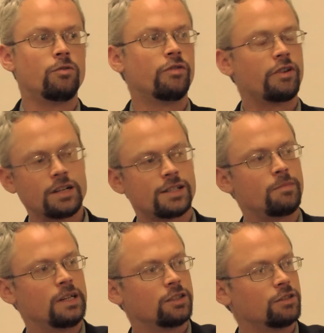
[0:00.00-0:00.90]
War, very
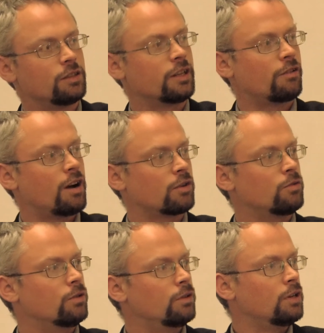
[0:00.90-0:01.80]
similar to the Iraq
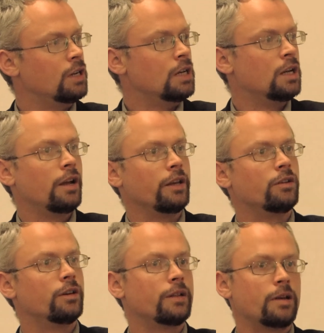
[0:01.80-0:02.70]
War,
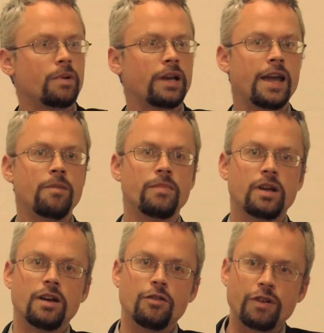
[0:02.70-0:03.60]
it
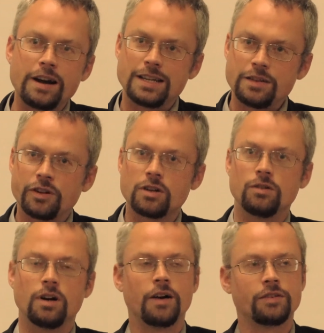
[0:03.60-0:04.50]
became very
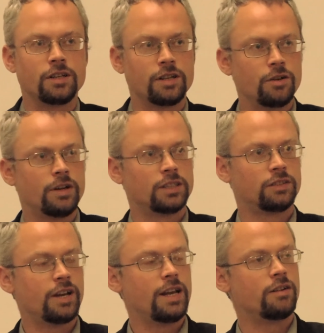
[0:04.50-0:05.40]
difficult after the US
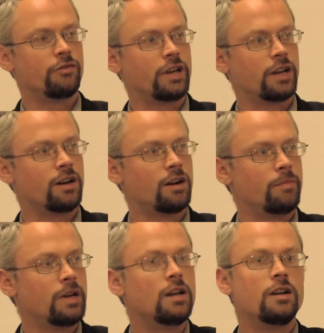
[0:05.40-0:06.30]
failure in Vietnam,